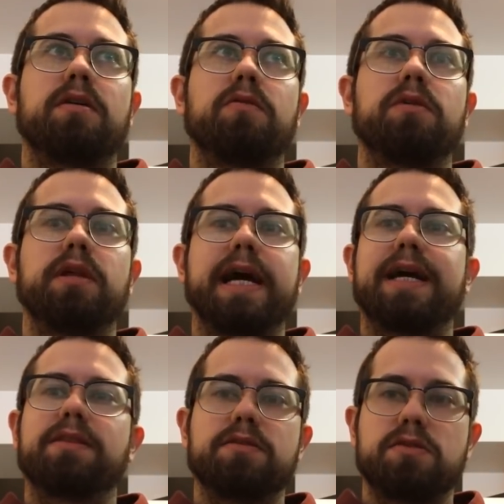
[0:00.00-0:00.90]
are really
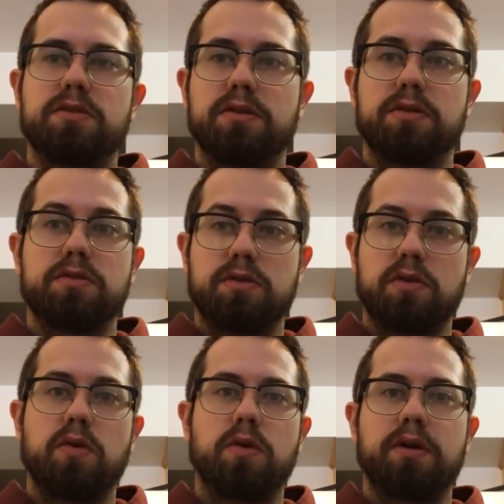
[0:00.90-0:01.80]
at the
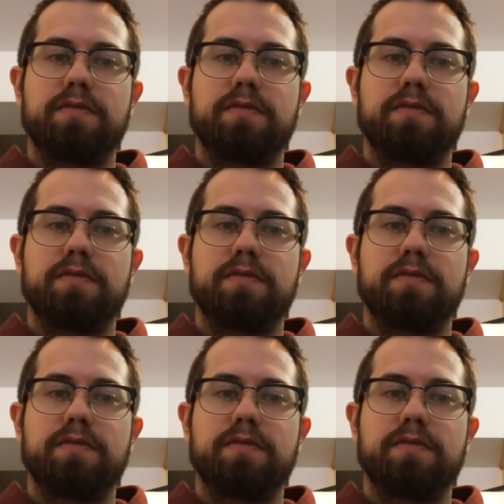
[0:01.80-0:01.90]
core